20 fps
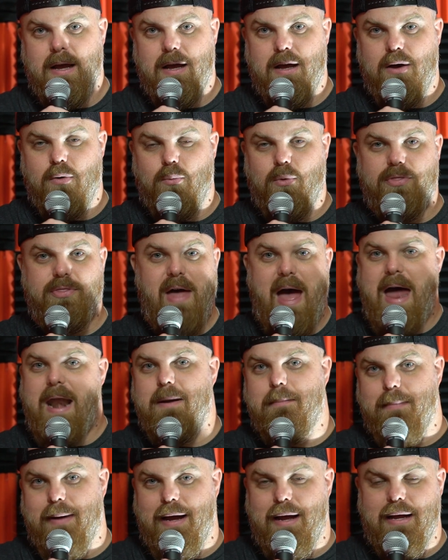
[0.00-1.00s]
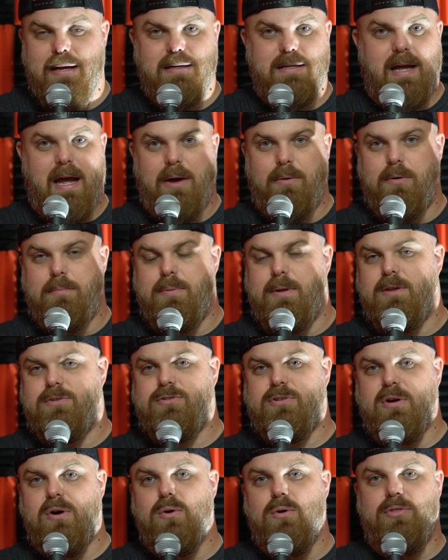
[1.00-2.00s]
Uh, with that in mind, I would be
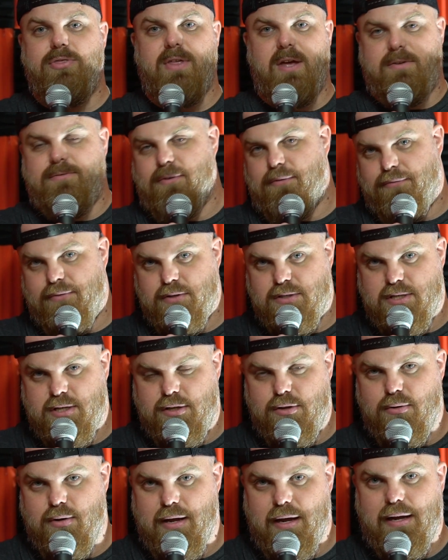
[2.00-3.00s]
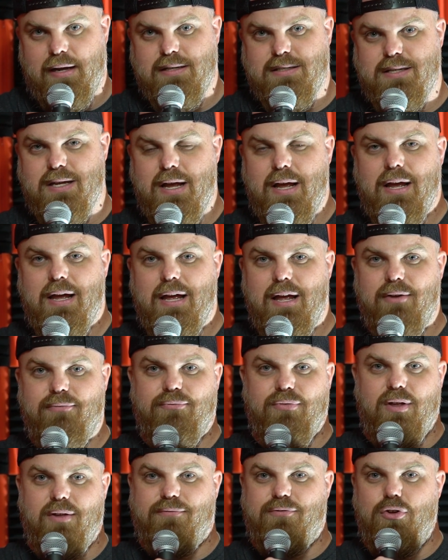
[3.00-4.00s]
so thankful for, to you guys.
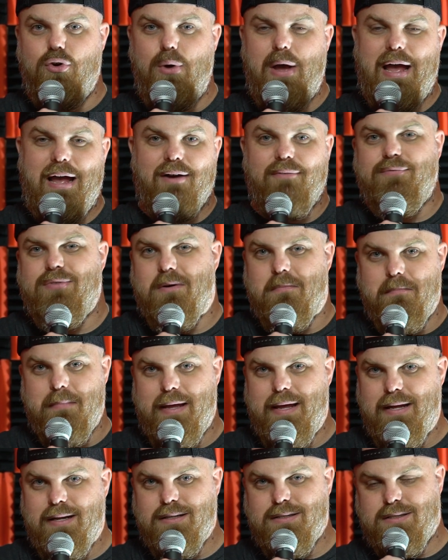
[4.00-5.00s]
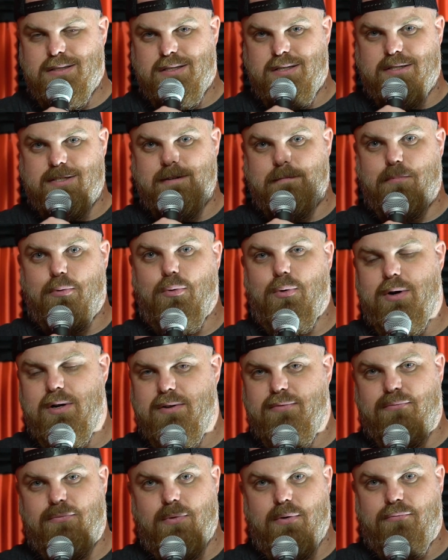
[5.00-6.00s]
If, if you have the means to
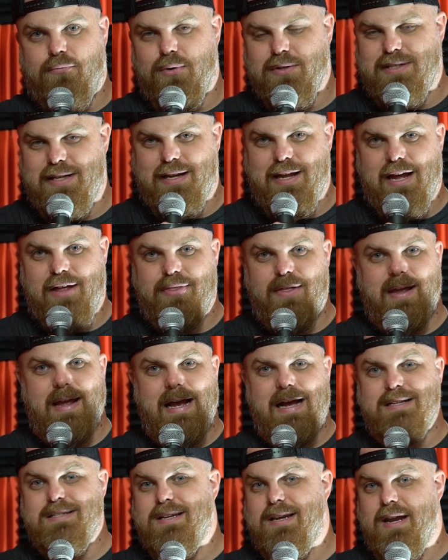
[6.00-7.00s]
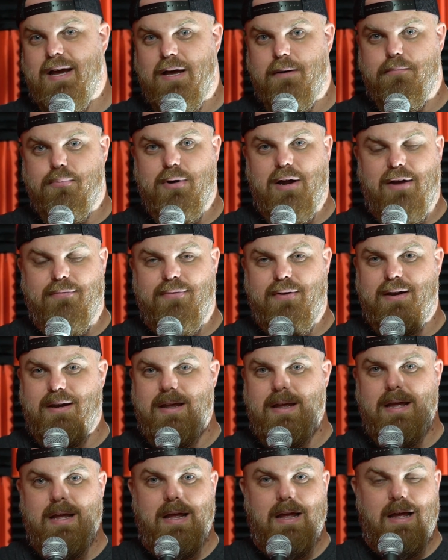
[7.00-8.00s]
support Forte Catholic as a nonprofit,
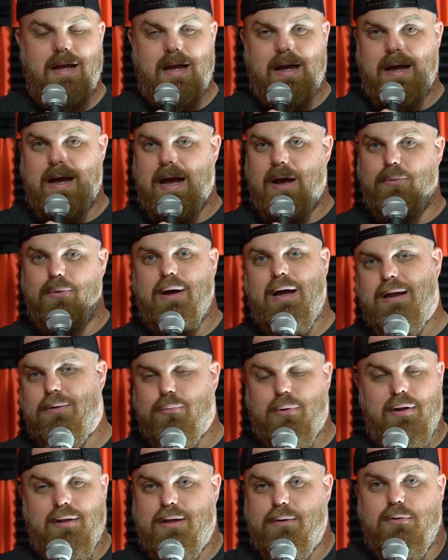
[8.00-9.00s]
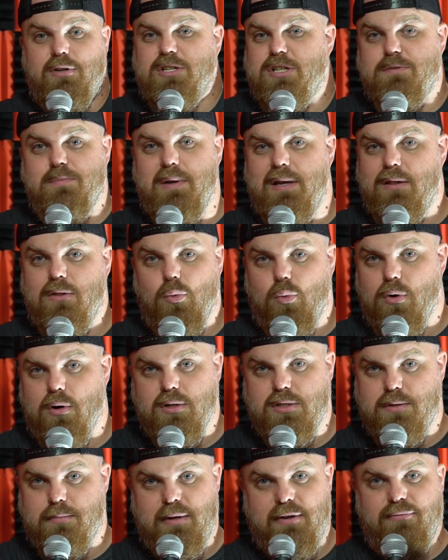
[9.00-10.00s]
uh, I, it would just mean the
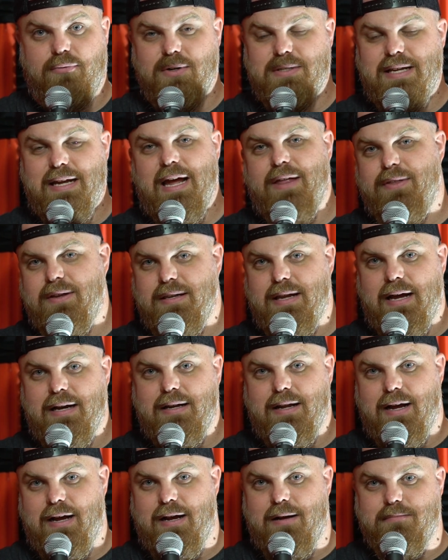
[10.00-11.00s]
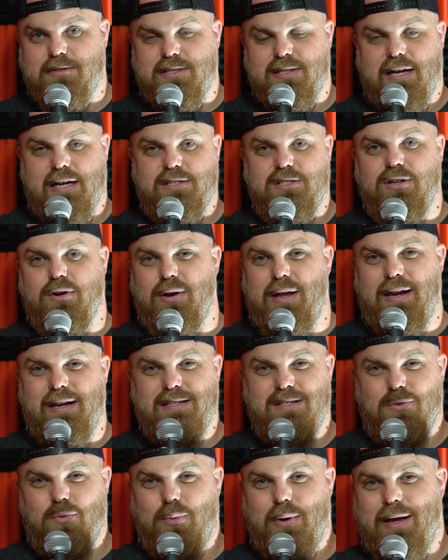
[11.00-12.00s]
world to me. Forte Catholic dot com slash
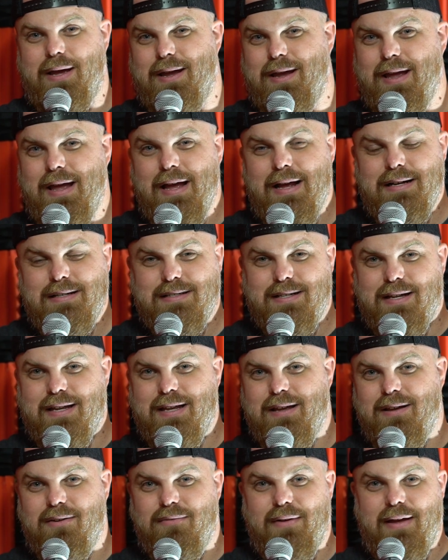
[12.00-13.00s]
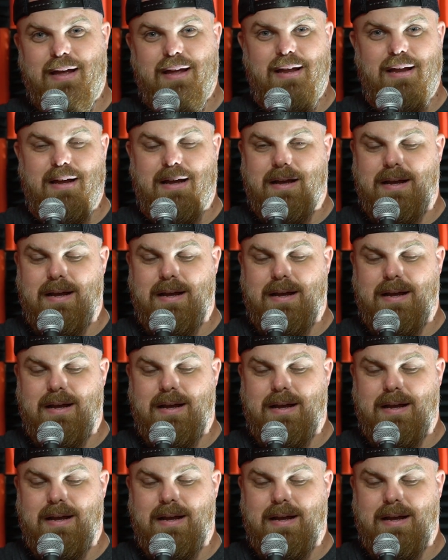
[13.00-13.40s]
donate is a way to give a...